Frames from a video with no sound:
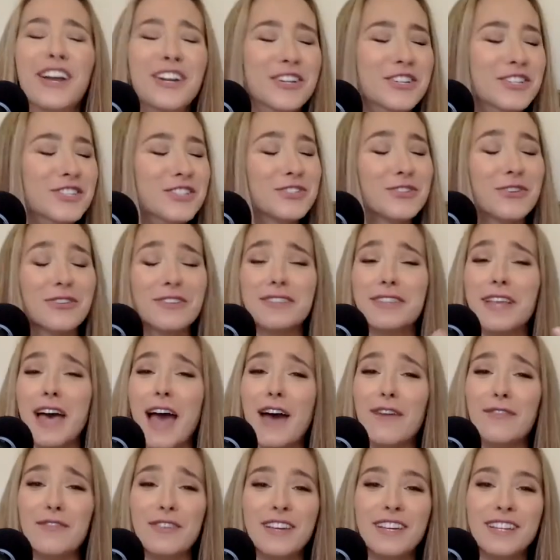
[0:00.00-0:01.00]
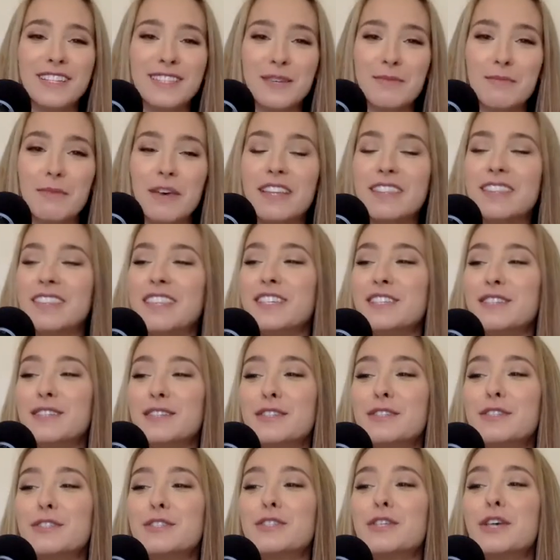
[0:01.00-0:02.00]
started laughing because I'm like, this
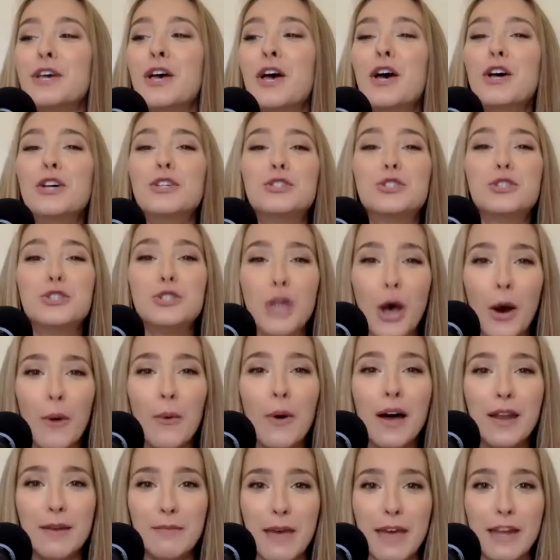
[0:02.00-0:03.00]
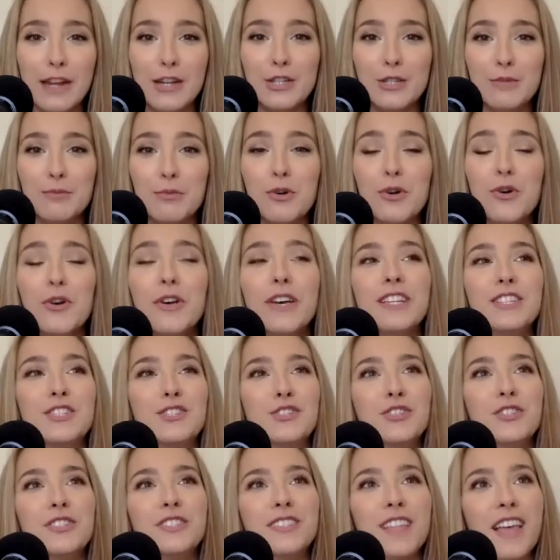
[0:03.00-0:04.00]
is so unmanageable. It's
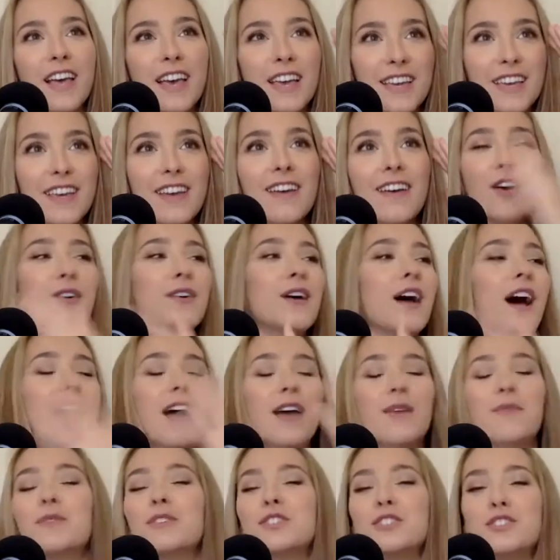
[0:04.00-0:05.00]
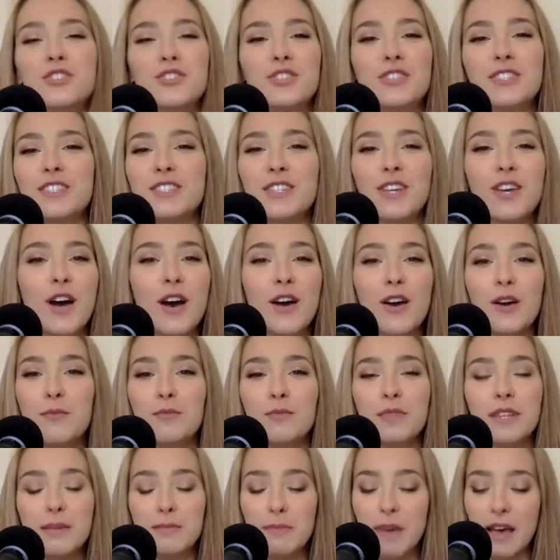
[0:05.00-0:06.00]
just like, I was just a
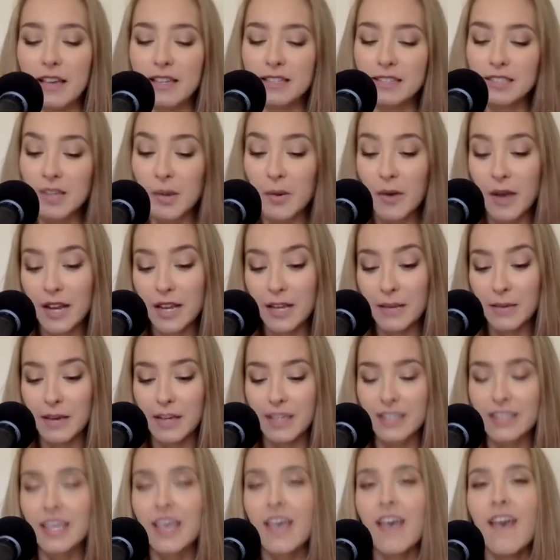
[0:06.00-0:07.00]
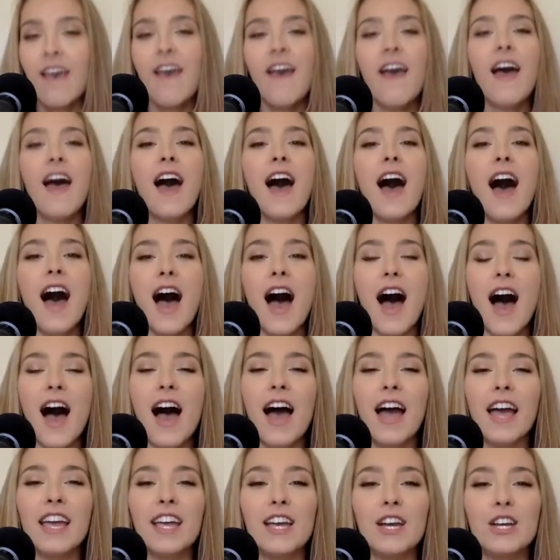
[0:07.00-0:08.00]
complete mess. So, anyways,
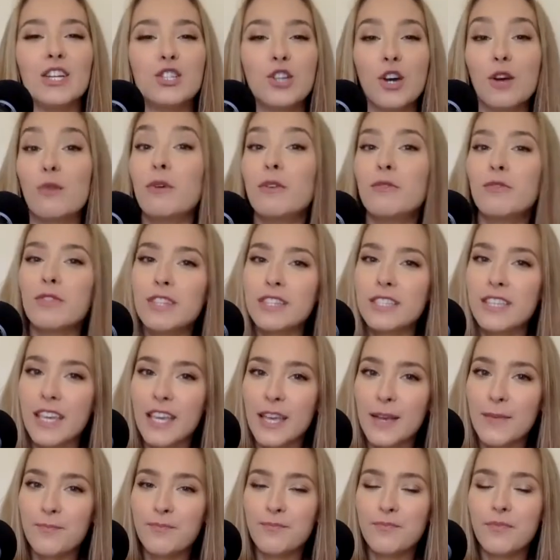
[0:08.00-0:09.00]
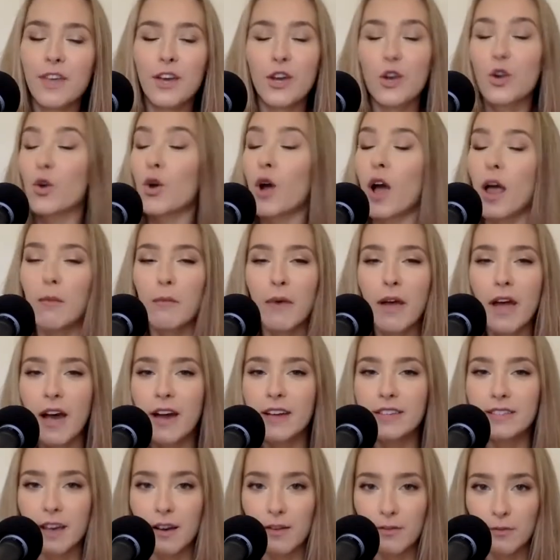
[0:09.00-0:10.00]
I took one for the team, cried my
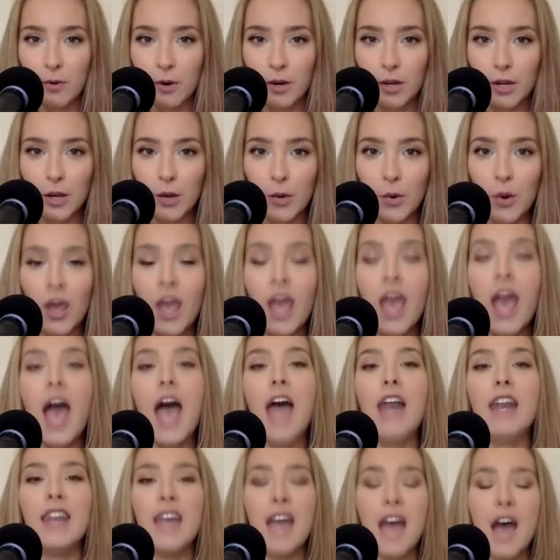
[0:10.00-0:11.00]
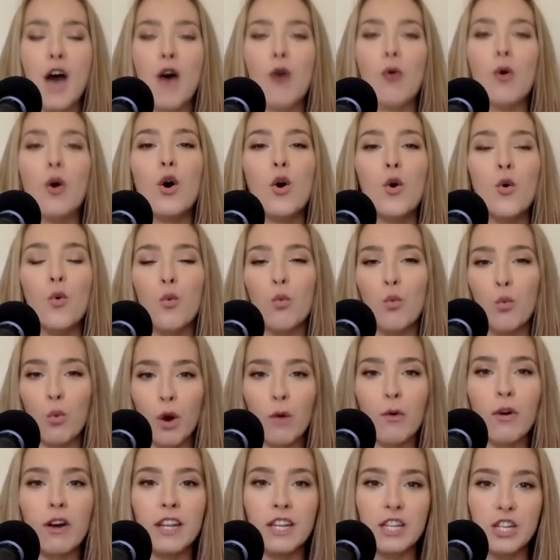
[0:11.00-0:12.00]
eyes out for you, and now we're
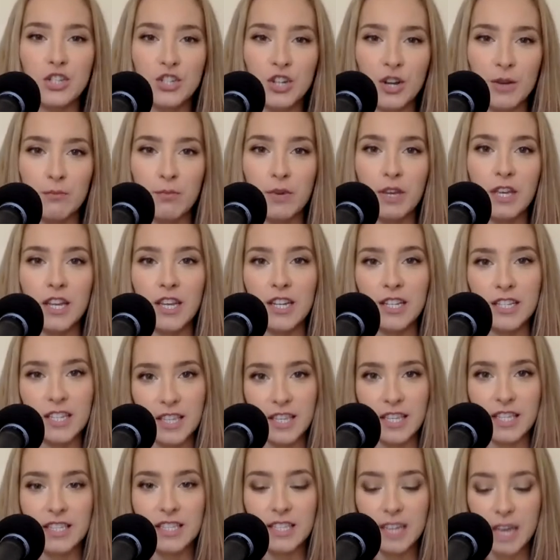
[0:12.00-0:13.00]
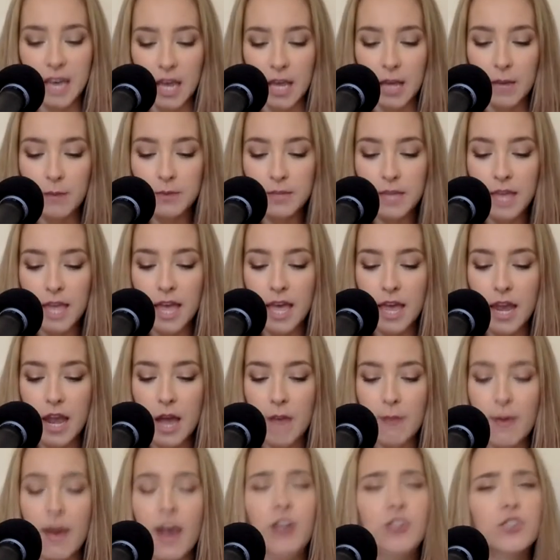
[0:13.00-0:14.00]
ready to jump into these types. And
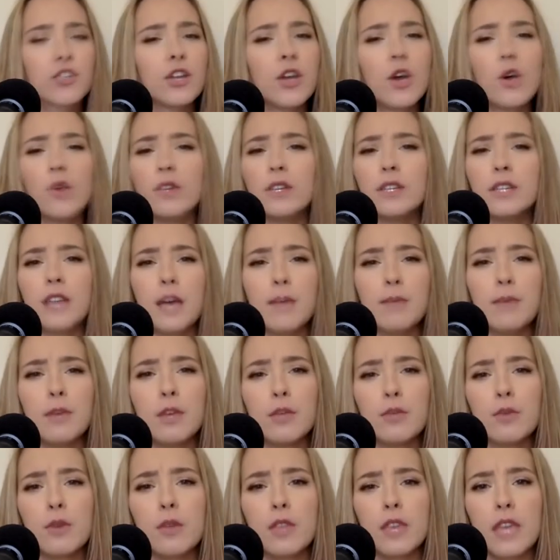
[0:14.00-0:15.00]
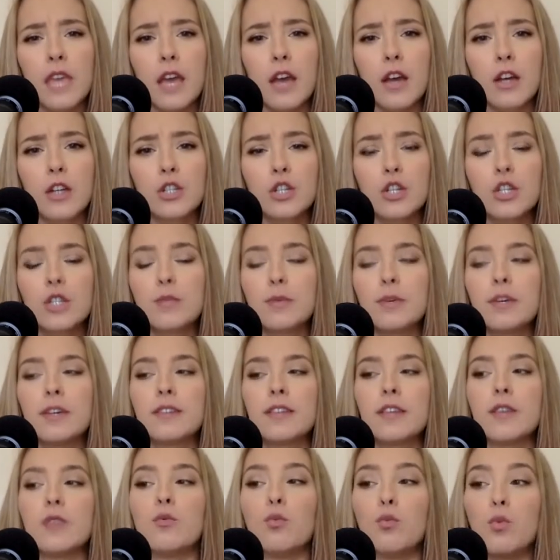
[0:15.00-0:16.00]
I'm actually only typing 3 of the characters because
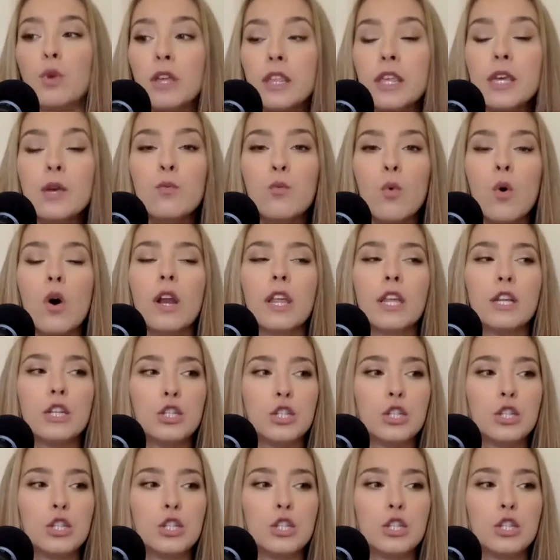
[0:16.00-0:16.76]
I really wanted